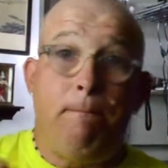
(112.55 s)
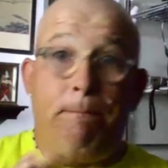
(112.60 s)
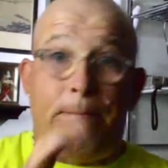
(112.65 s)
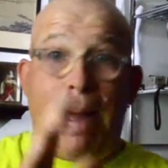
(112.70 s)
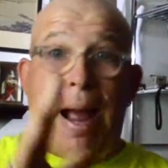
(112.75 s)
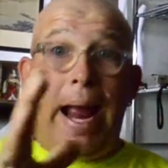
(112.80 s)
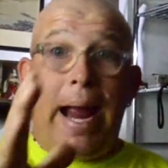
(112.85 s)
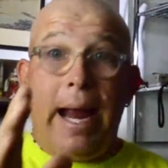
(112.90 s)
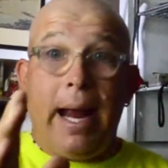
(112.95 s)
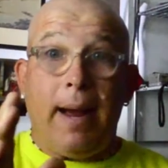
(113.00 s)

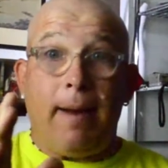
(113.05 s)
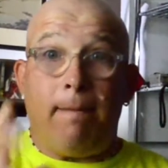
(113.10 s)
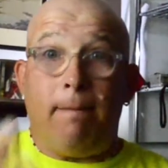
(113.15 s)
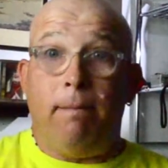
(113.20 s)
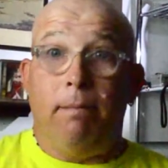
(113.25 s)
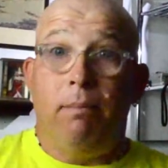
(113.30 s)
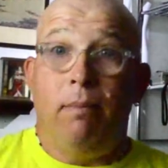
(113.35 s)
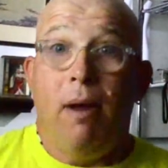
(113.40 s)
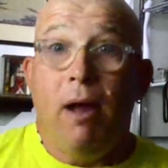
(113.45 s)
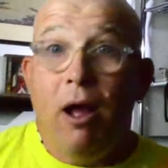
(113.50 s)
Bam!
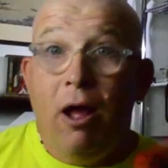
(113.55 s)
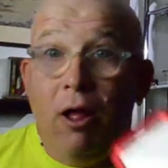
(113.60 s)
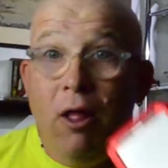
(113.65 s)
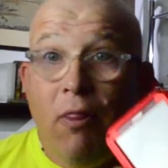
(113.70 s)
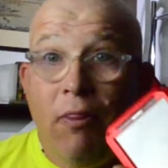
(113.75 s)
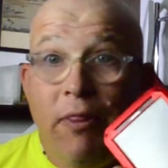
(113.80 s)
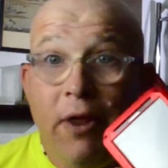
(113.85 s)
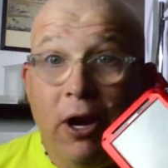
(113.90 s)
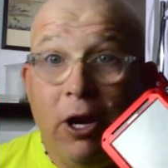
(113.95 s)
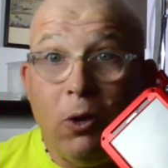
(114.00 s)

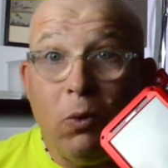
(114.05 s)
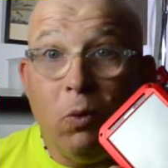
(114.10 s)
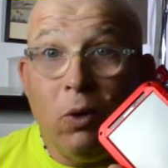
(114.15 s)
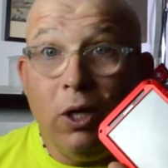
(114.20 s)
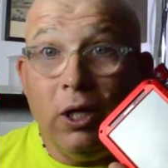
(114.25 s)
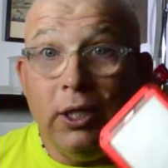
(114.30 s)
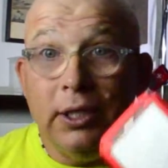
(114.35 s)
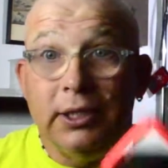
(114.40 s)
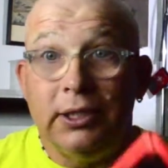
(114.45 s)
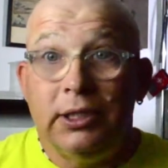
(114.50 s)
There it
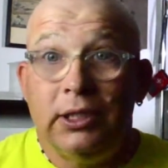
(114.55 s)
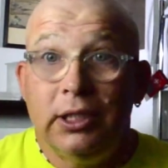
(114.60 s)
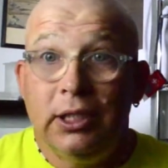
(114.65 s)
was.